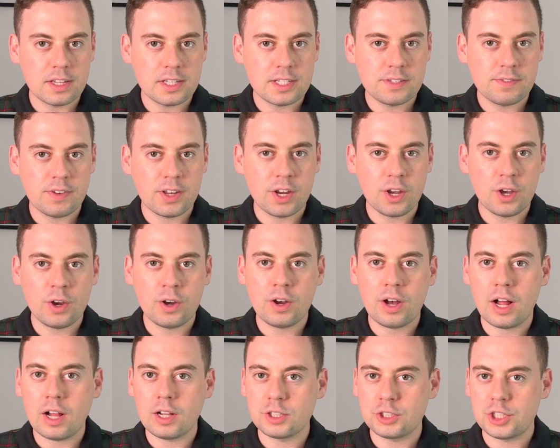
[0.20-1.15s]
this
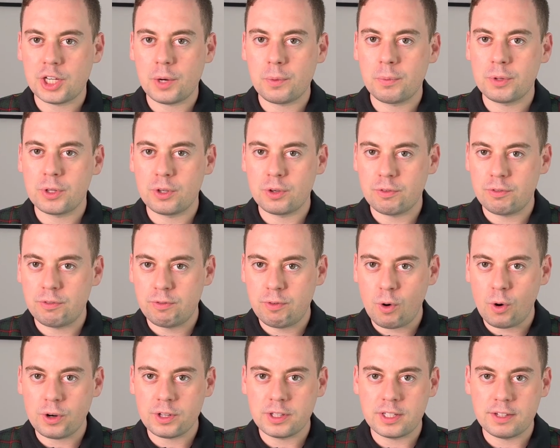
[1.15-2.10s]
video, I'll share with you
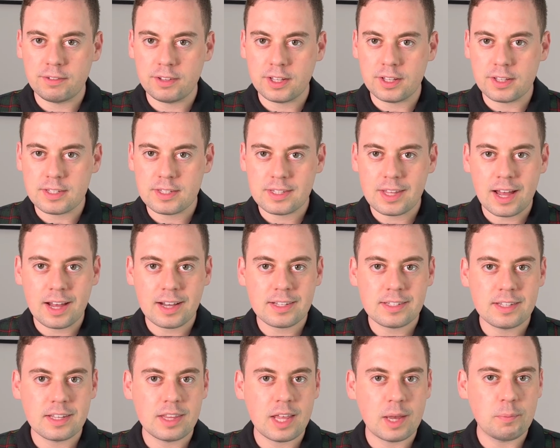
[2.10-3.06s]
4 dividend
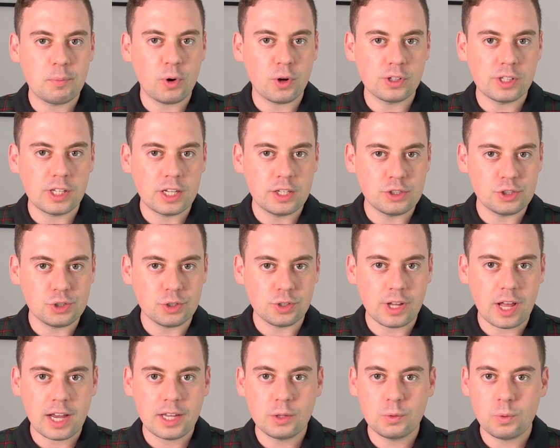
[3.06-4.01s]
stocks that I bought in
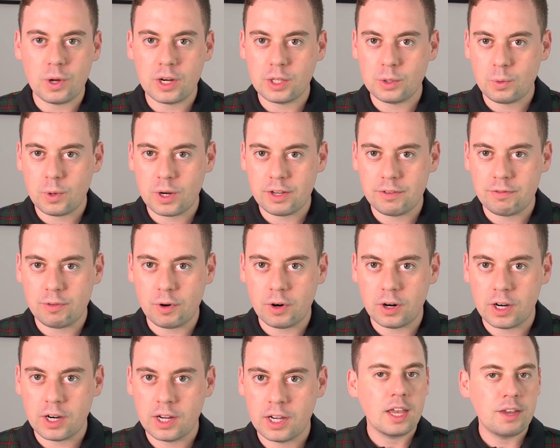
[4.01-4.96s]
July
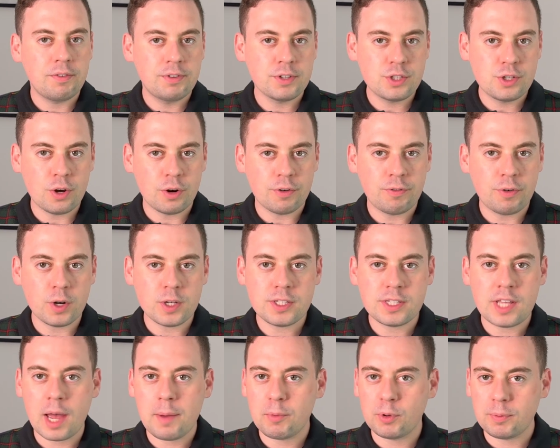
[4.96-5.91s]
2024. If it's your
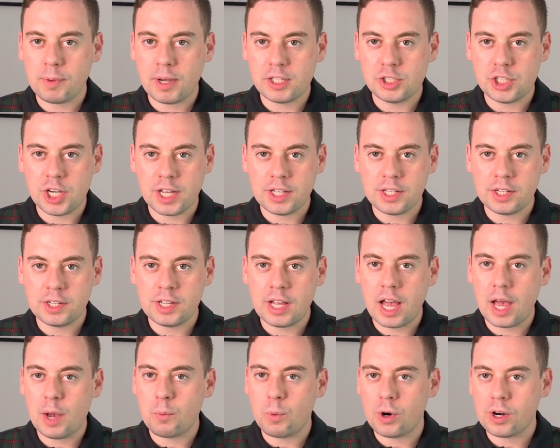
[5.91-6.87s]
first time on my
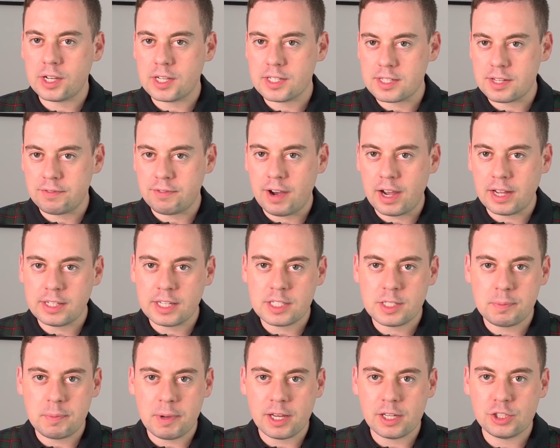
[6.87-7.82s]
channel, I work as a
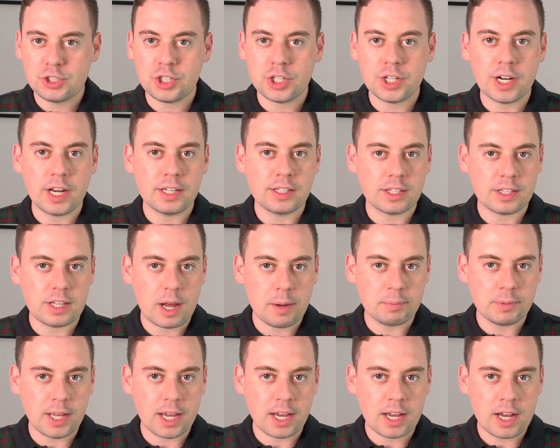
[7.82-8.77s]
finance manager at a
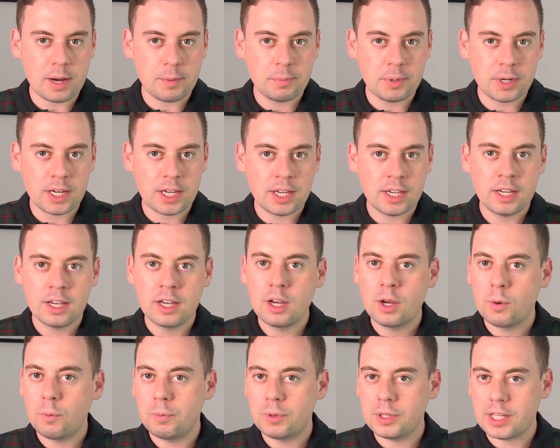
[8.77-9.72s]
top tech company
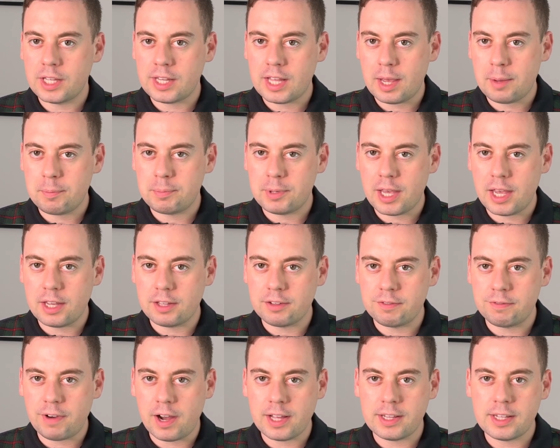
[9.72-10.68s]
with an MBA
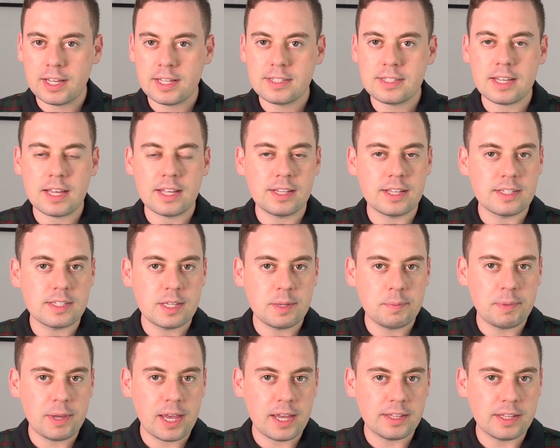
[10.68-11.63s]
in finance and a
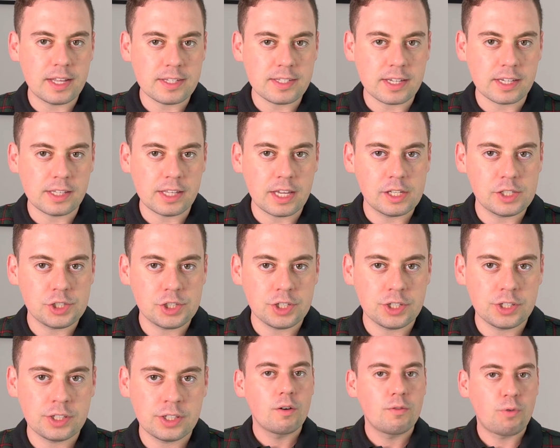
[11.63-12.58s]
CPA
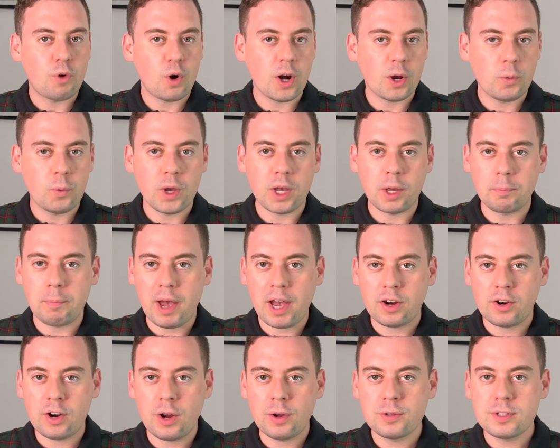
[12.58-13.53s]
designation. For a quick
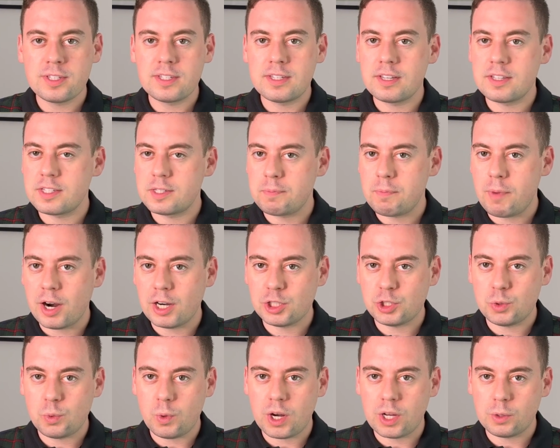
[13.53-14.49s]
background, since
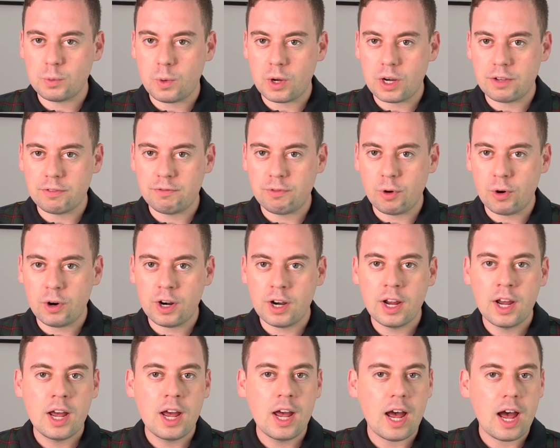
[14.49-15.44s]
March
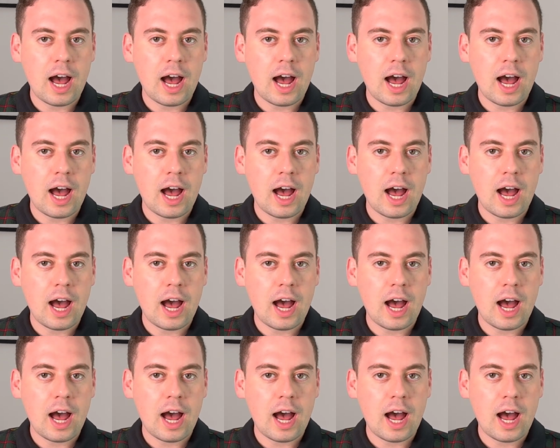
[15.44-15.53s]
2024,